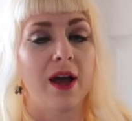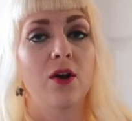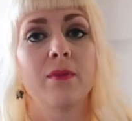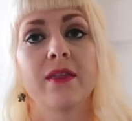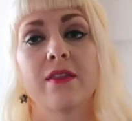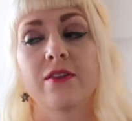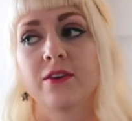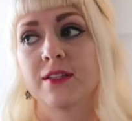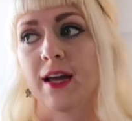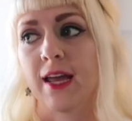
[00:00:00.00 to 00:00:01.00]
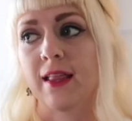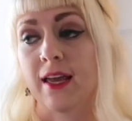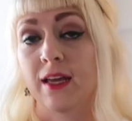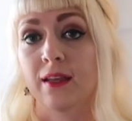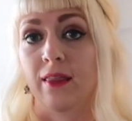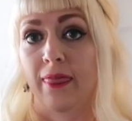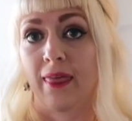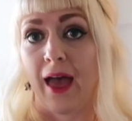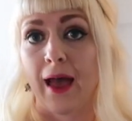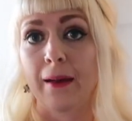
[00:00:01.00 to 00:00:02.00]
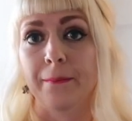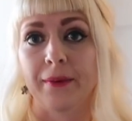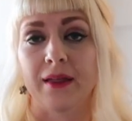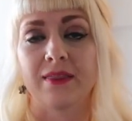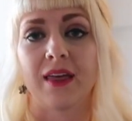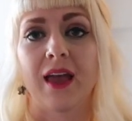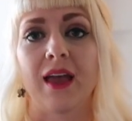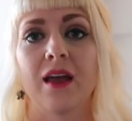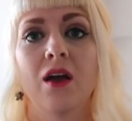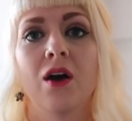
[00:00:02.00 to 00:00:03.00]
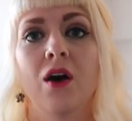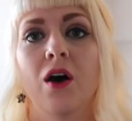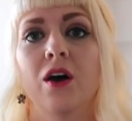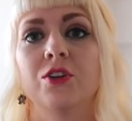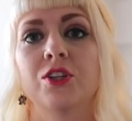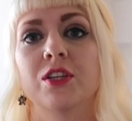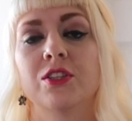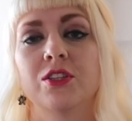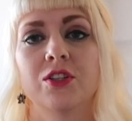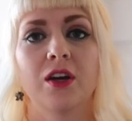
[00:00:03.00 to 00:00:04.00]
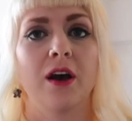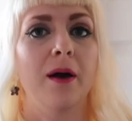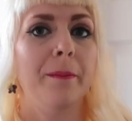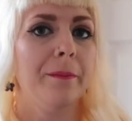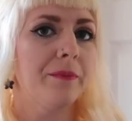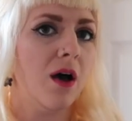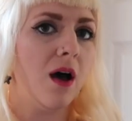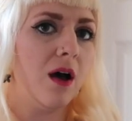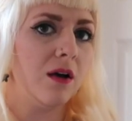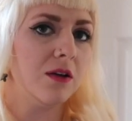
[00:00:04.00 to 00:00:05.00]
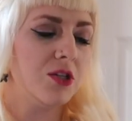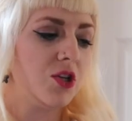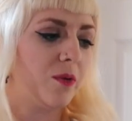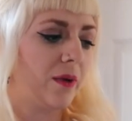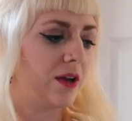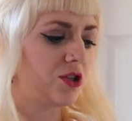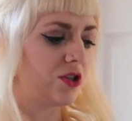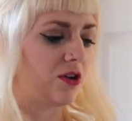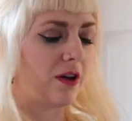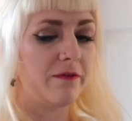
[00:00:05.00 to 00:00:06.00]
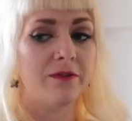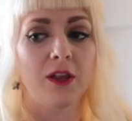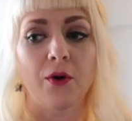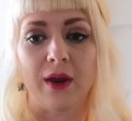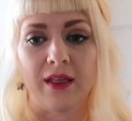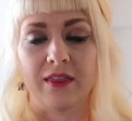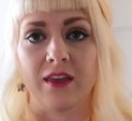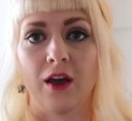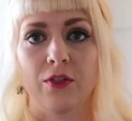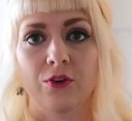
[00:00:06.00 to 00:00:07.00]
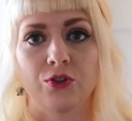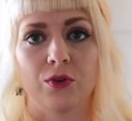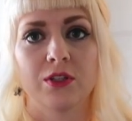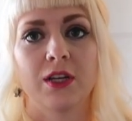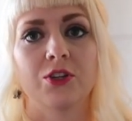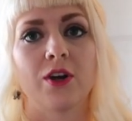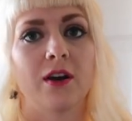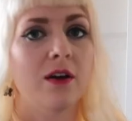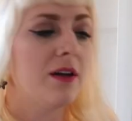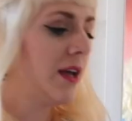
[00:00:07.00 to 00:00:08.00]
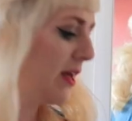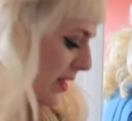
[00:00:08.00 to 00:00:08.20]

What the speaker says: I don't mean that they're tight like that, but they just hug too much. They're not flowy like the other shorts I tried on.